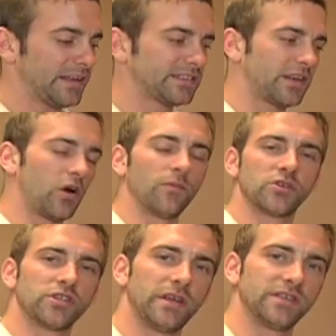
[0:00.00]
set our
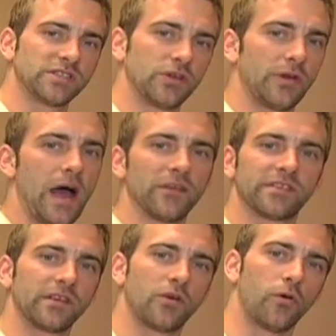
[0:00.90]
machines to 1 1/4
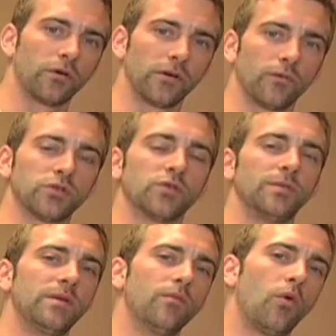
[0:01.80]
ounces, which would
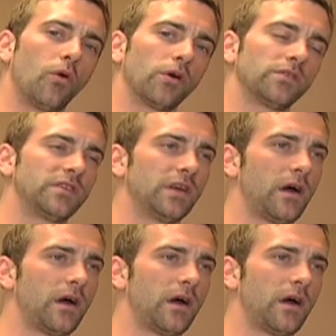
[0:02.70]
be more,